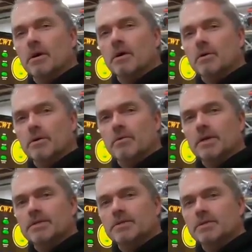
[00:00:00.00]
All good
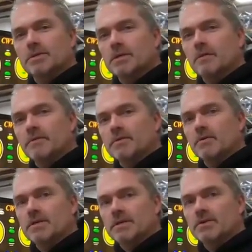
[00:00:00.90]
race engine stuff is
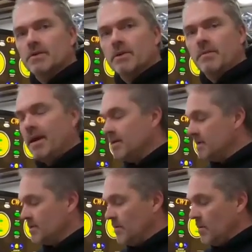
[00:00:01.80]
always internally
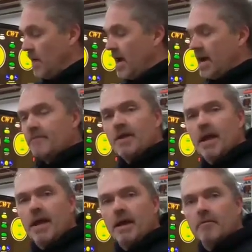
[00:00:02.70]
balanced, so we don't have to
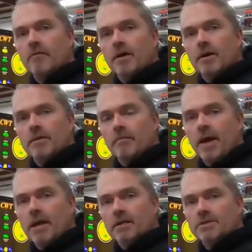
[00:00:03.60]
have the
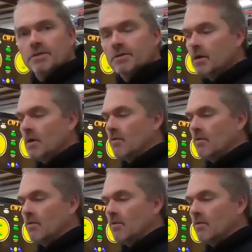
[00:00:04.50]
balancer.